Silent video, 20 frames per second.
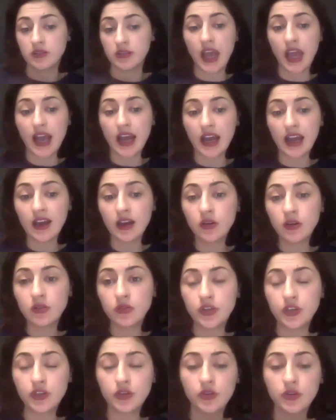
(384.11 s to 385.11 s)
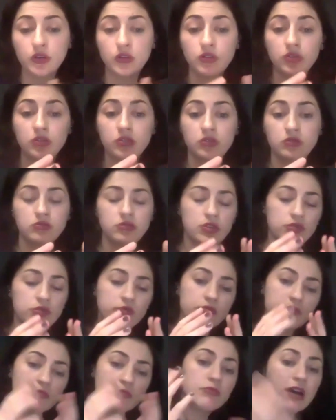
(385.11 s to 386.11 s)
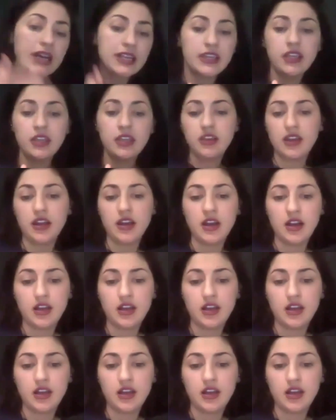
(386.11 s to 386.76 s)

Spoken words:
how your money